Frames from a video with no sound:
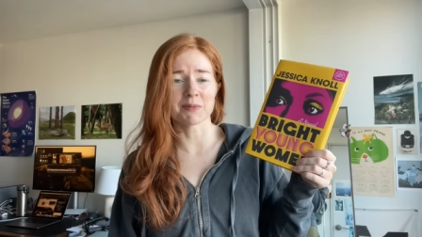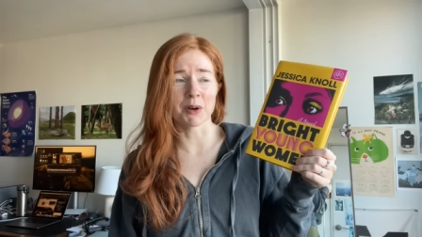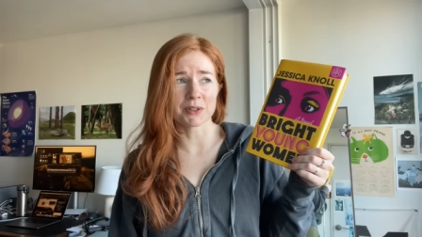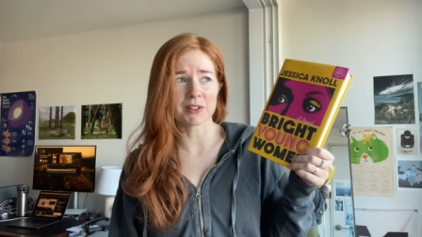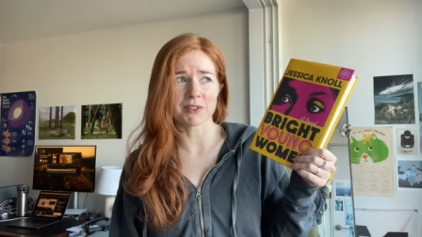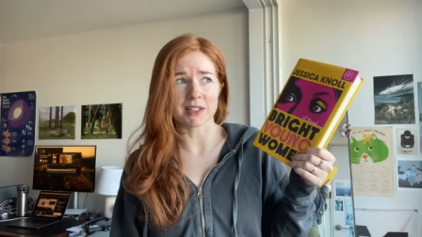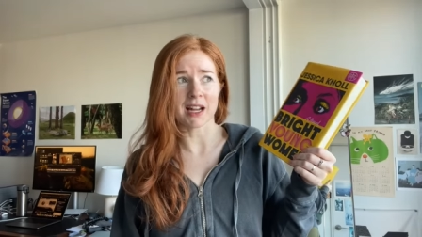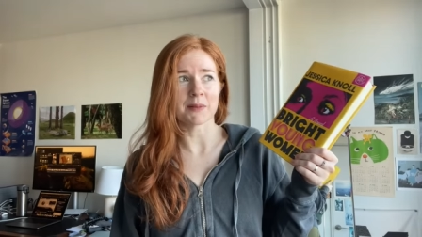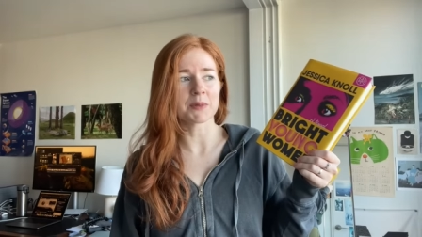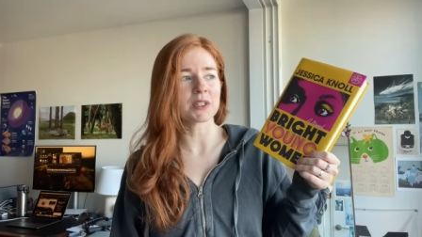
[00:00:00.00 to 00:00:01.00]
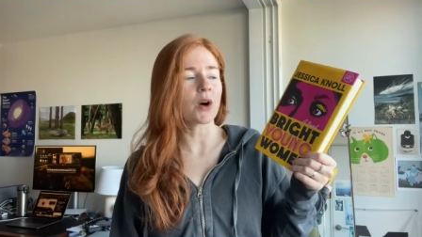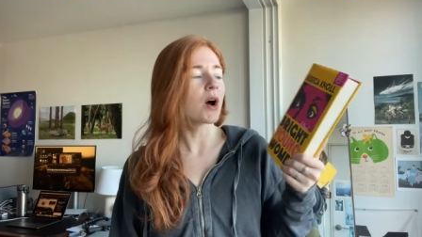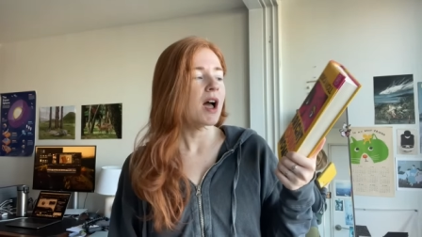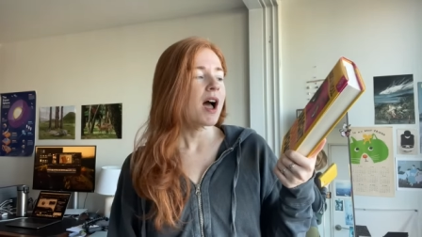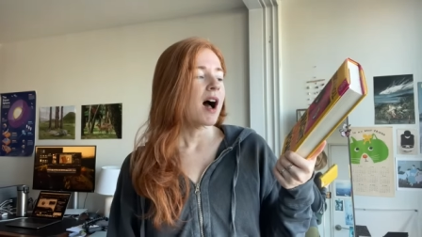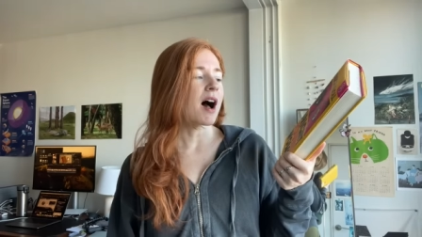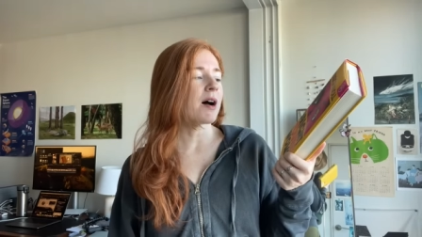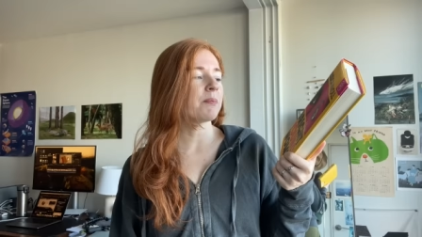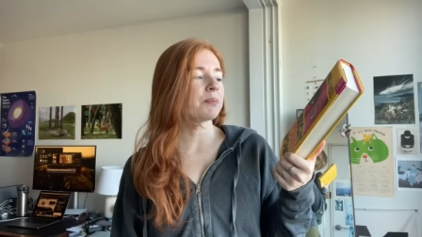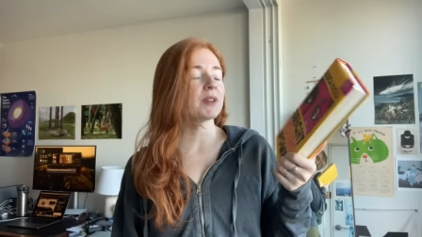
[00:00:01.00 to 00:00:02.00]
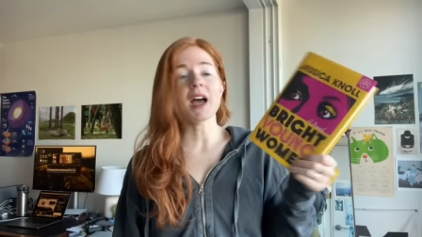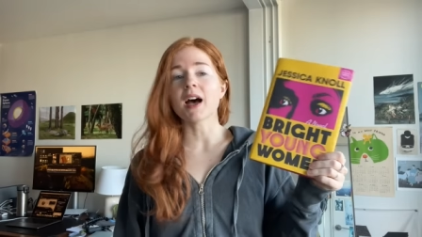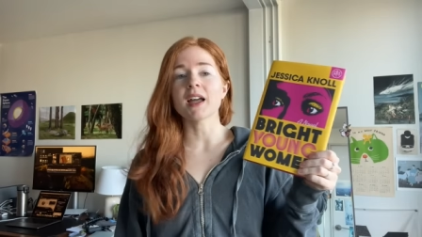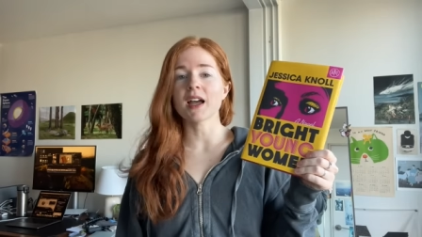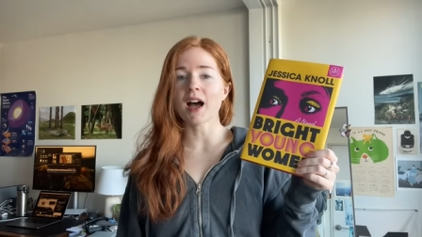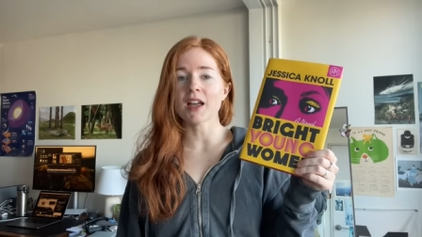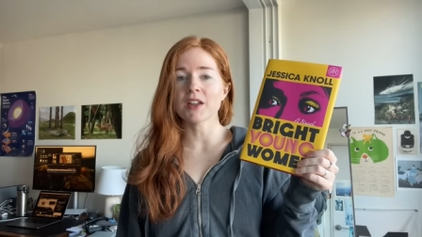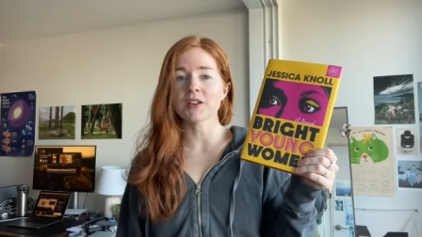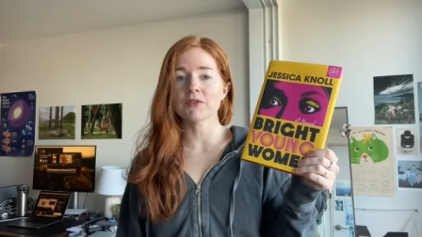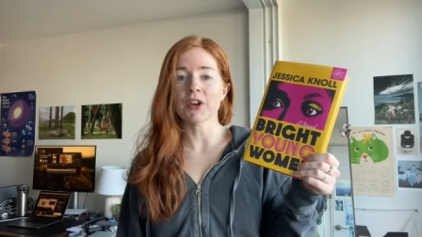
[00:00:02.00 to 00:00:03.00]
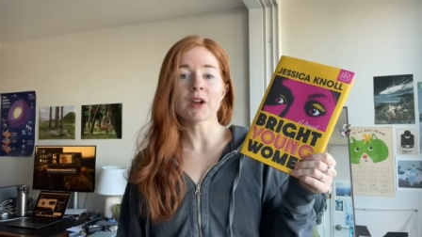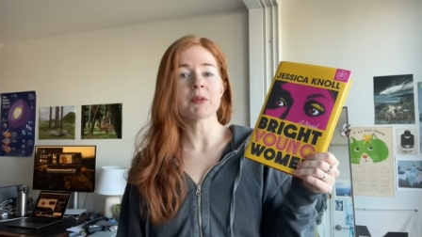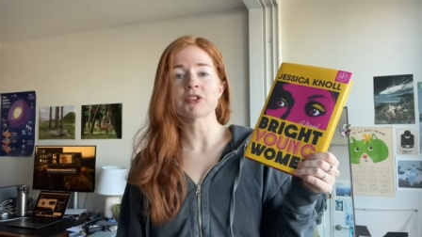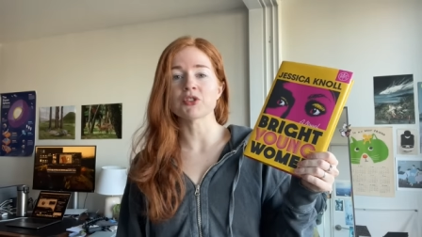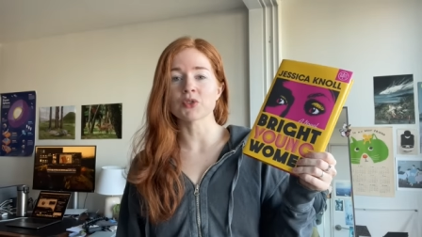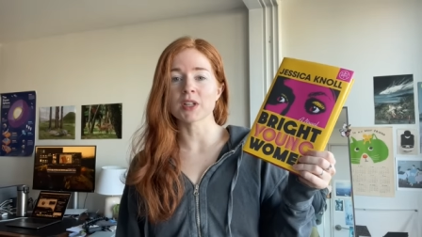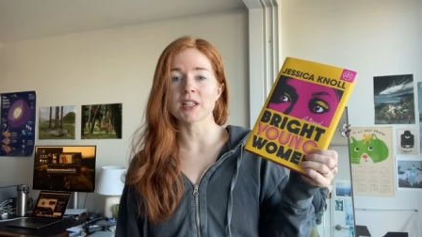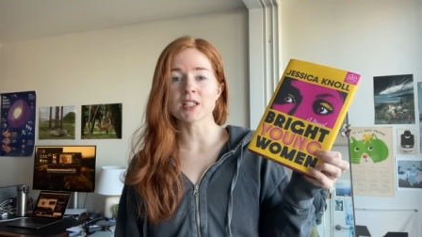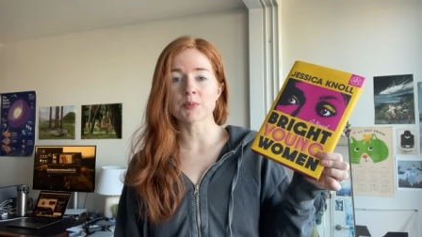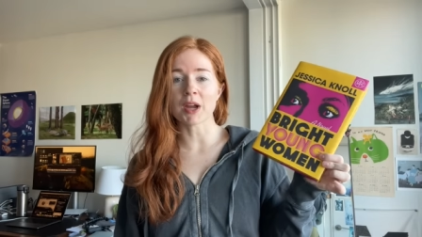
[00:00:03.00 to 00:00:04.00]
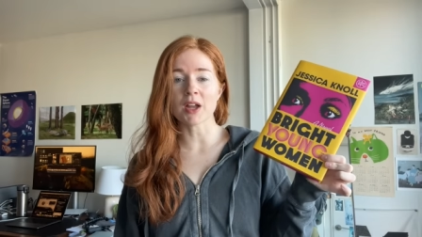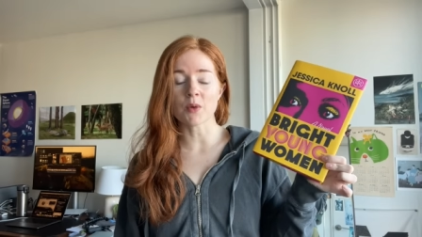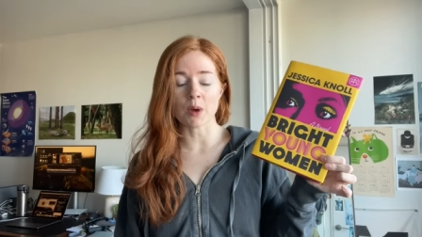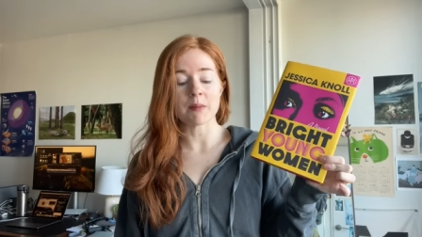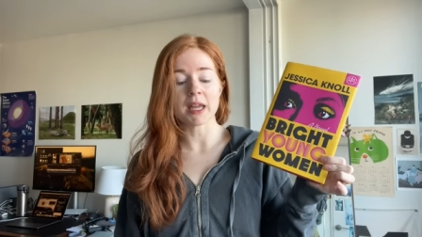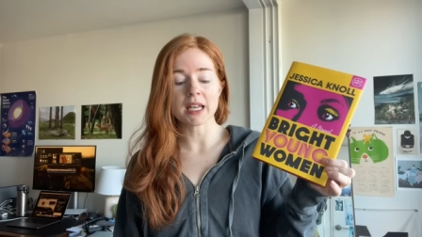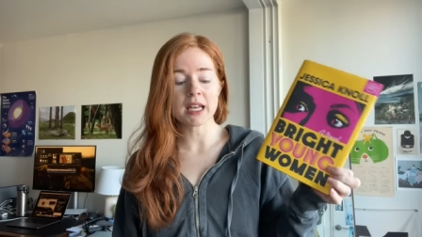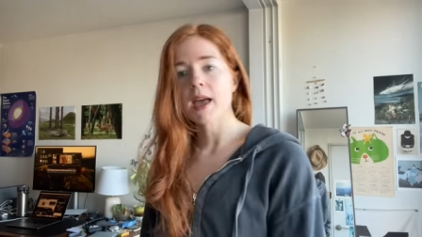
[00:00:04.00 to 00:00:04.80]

most of the time. So yeah, I very much enjoyed this, Bright Young Women.